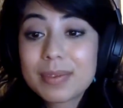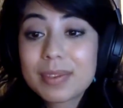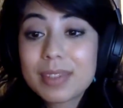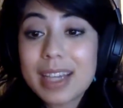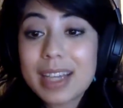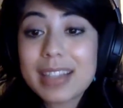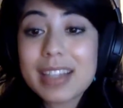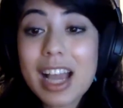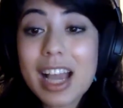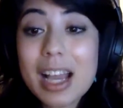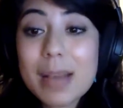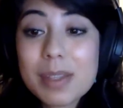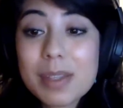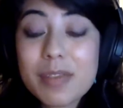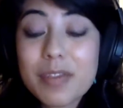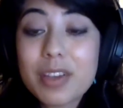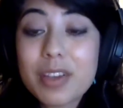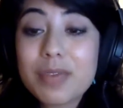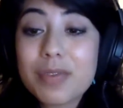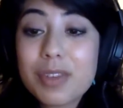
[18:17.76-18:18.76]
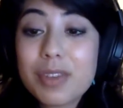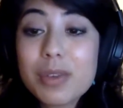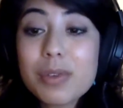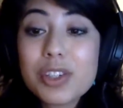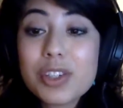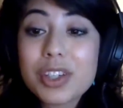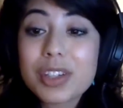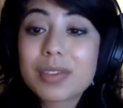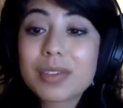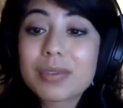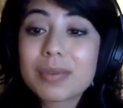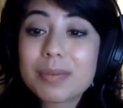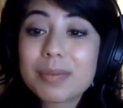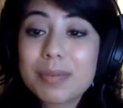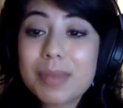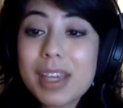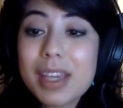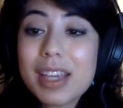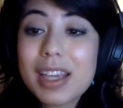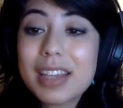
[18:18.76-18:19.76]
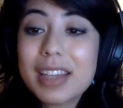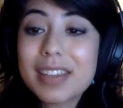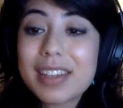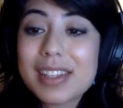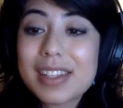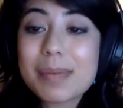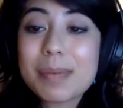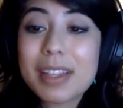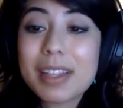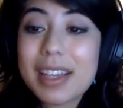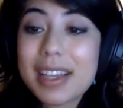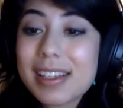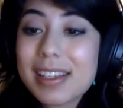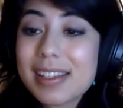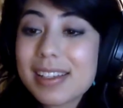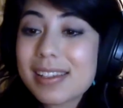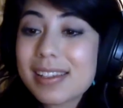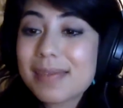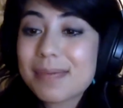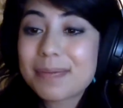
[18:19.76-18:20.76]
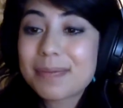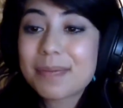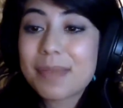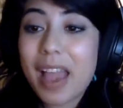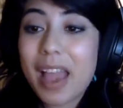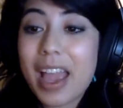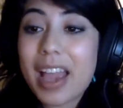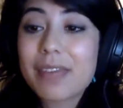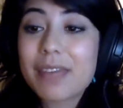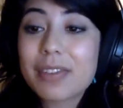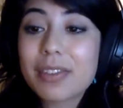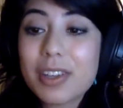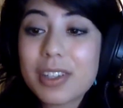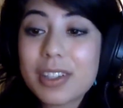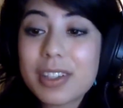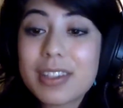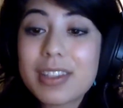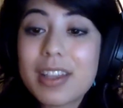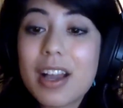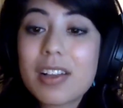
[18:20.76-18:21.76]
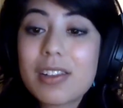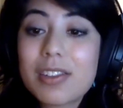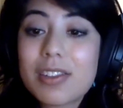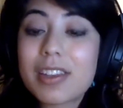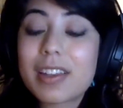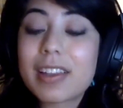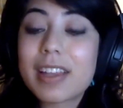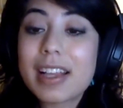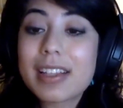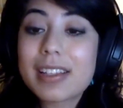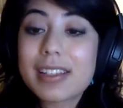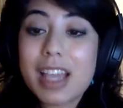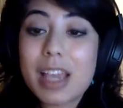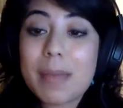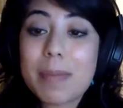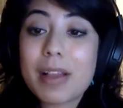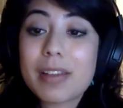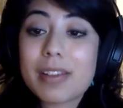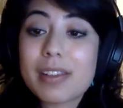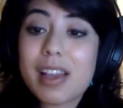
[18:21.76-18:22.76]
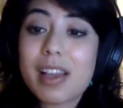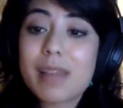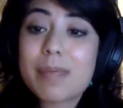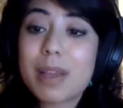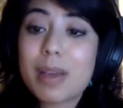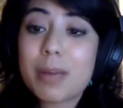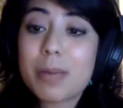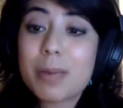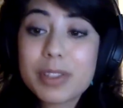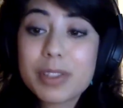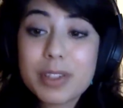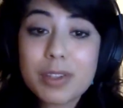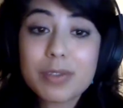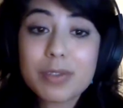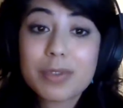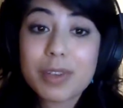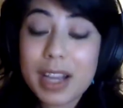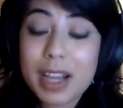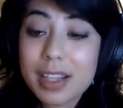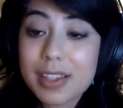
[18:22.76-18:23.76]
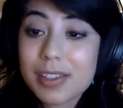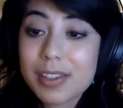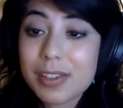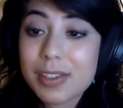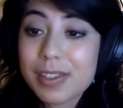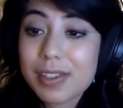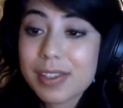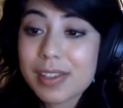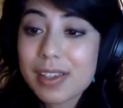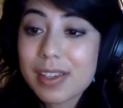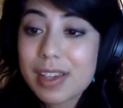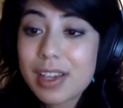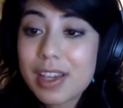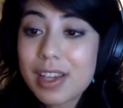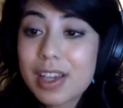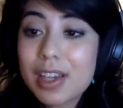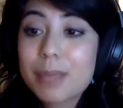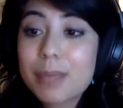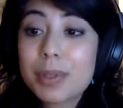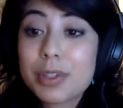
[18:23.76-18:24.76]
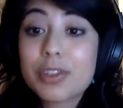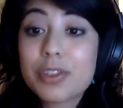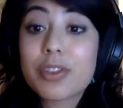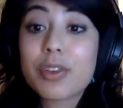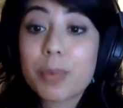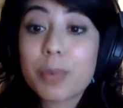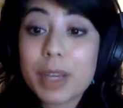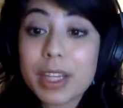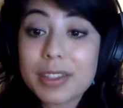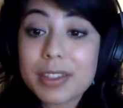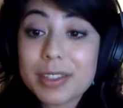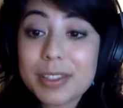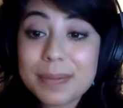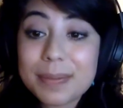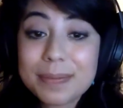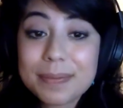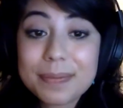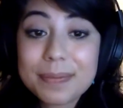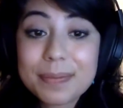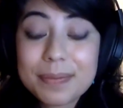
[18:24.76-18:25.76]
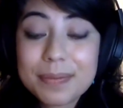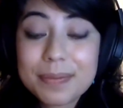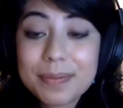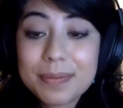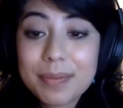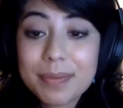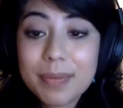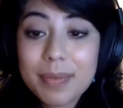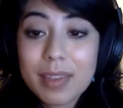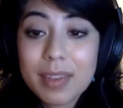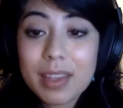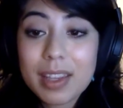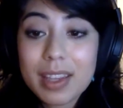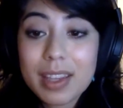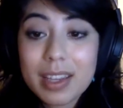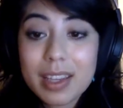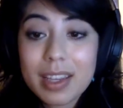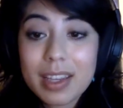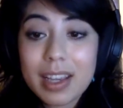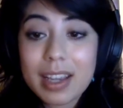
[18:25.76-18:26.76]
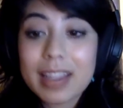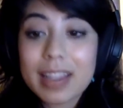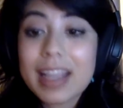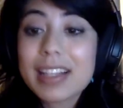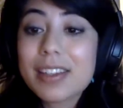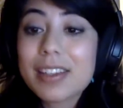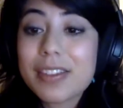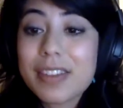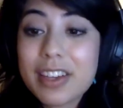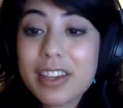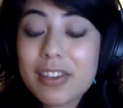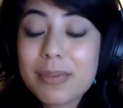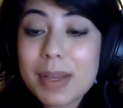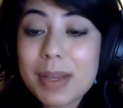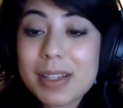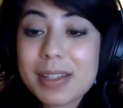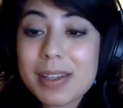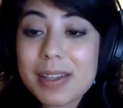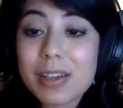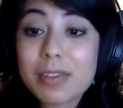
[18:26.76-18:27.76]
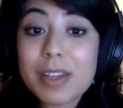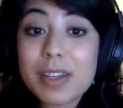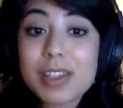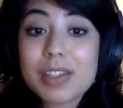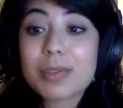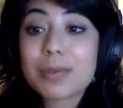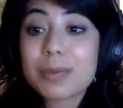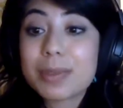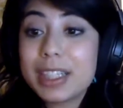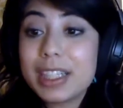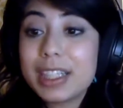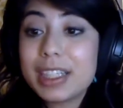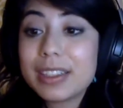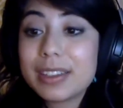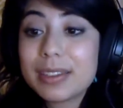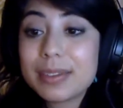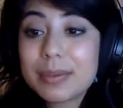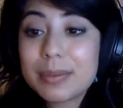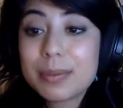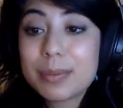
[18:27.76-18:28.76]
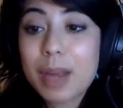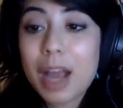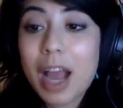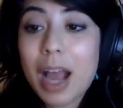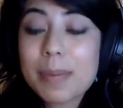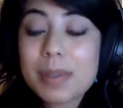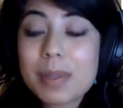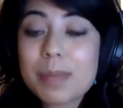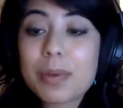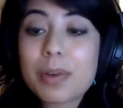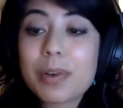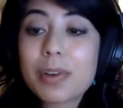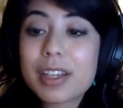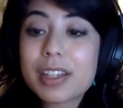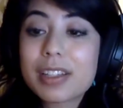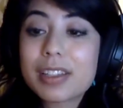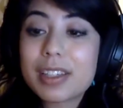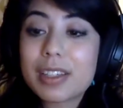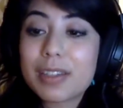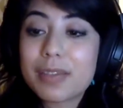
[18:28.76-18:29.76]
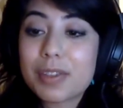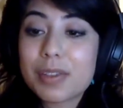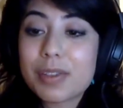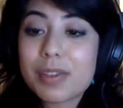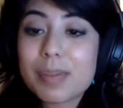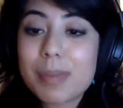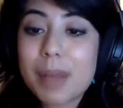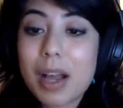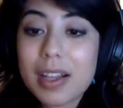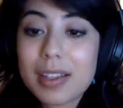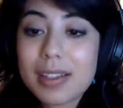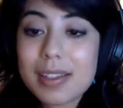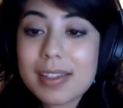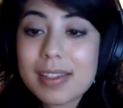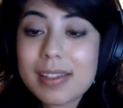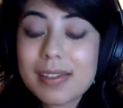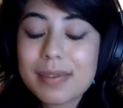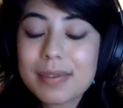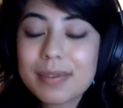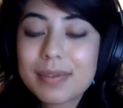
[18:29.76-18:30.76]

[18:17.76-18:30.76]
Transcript: In times of confusion, being in this place, I have looked not to the landscape outside my window for answers, but to the wind. I like to think of myself as a reed, perhaps broken in a few spots.